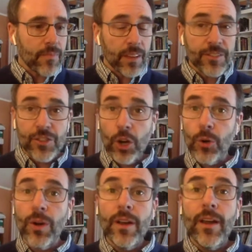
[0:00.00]

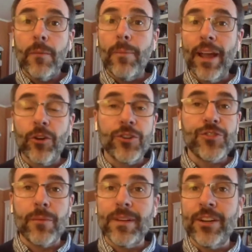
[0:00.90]
So Bangor
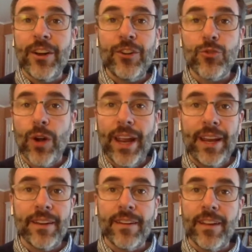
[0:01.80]
Seminary
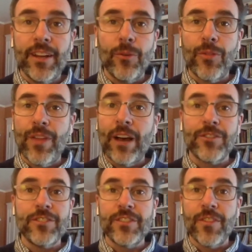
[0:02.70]
trained,
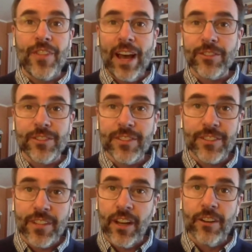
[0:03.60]
thousands and
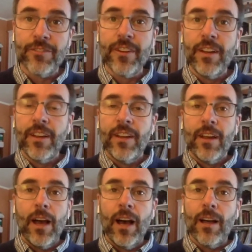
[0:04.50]
thousands of
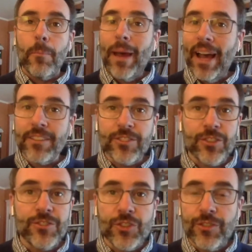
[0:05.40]

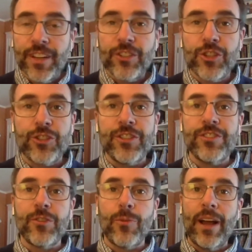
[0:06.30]
pastors serving churches
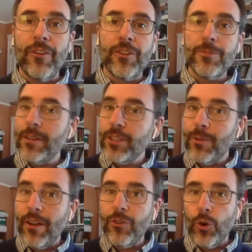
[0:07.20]
around, especially
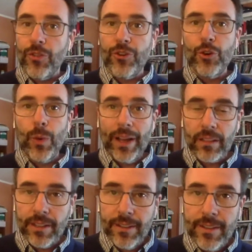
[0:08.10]
around northern New
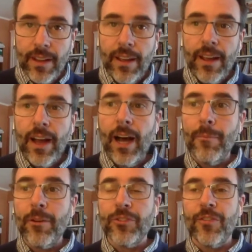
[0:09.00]
England. It
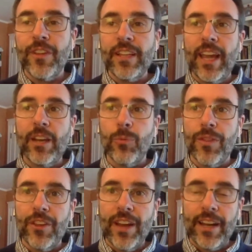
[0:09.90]
was affiliated with the
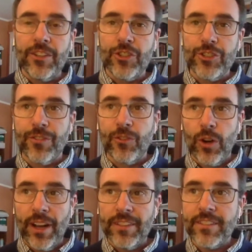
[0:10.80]
United Church of
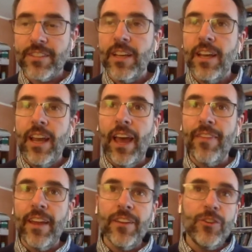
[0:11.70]
Christ. And
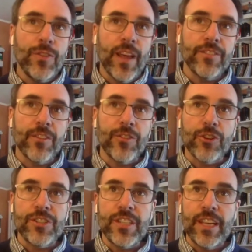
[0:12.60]
then in
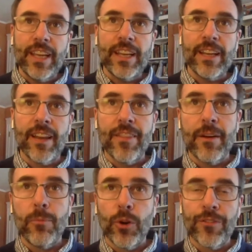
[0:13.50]
2013, the
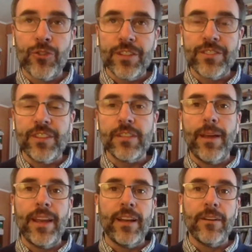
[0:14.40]
Board of Trustees
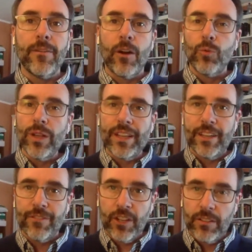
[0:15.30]
made a really
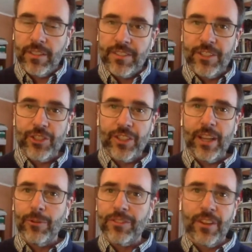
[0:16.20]
difficult decision
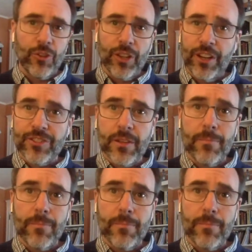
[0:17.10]
that was several years in the